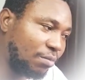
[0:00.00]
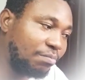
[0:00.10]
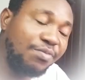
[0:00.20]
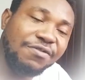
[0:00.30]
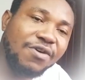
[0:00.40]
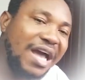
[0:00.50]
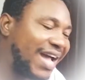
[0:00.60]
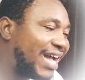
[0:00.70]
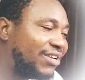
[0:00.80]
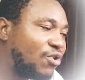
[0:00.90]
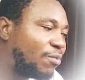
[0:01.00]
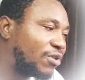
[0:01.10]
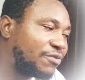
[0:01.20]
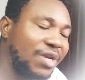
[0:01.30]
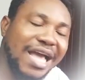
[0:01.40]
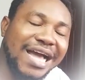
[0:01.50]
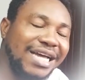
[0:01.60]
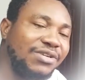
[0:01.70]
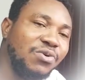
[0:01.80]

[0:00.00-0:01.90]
Before I had no portfolio, I had